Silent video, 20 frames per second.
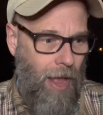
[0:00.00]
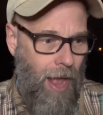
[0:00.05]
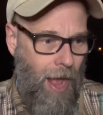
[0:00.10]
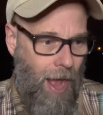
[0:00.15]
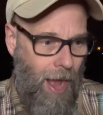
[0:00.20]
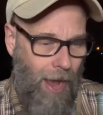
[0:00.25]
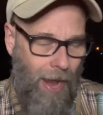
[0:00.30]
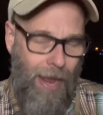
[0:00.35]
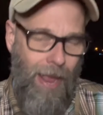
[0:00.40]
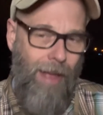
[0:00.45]

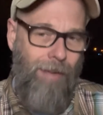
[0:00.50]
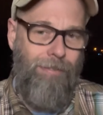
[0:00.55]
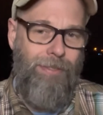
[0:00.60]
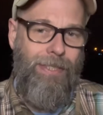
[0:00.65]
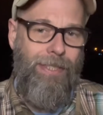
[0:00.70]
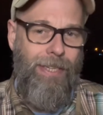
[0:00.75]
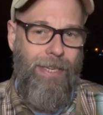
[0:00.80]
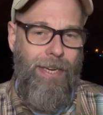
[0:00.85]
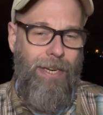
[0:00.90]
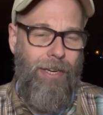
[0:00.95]
I have
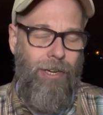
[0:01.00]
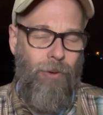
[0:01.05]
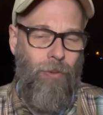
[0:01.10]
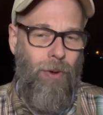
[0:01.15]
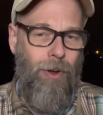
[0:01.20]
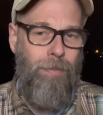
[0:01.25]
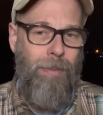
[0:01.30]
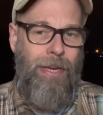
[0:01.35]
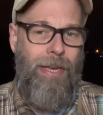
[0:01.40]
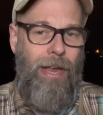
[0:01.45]
seen, you
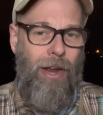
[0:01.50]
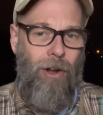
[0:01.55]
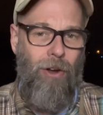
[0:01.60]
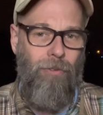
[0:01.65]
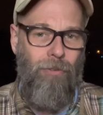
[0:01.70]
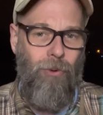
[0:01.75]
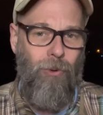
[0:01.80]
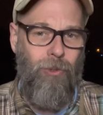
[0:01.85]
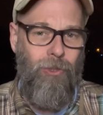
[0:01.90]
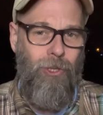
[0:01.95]
want to be
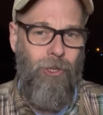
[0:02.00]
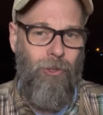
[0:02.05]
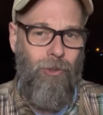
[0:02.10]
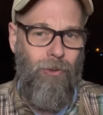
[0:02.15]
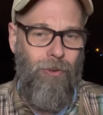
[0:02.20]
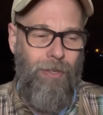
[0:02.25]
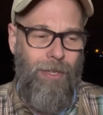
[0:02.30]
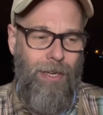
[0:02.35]
careful too,